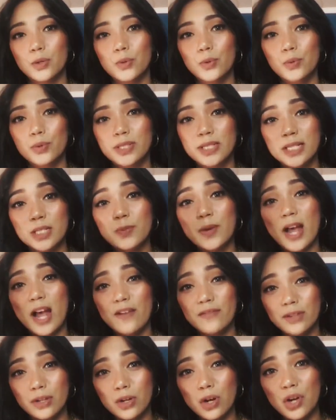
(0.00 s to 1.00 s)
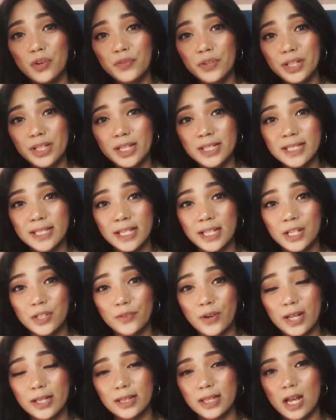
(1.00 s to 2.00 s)
since we have the COVID incident
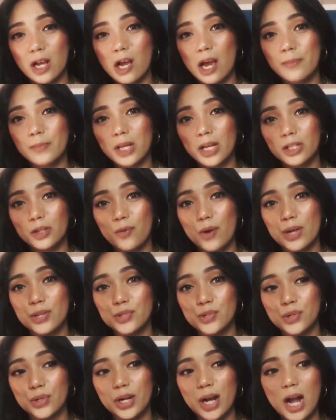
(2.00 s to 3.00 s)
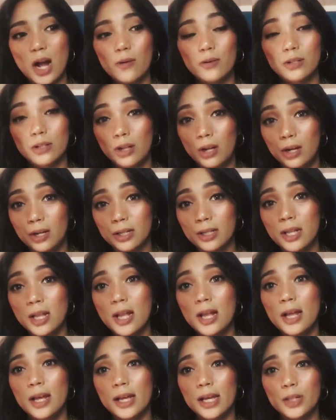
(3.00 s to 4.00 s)
right now, I'm not quite sure how long
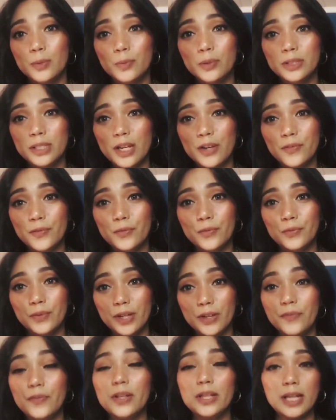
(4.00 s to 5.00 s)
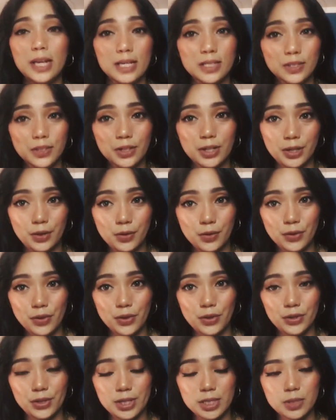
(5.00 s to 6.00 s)
it will take if in case you're gonna
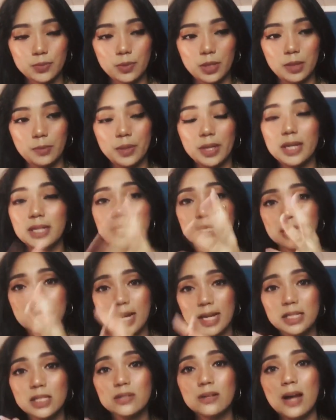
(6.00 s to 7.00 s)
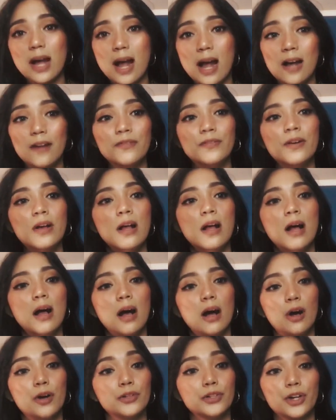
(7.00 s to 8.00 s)
order this one. But it's nice to have
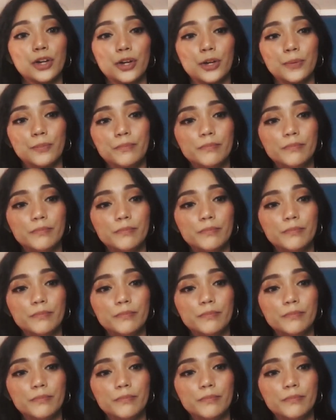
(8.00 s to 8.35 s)
on your,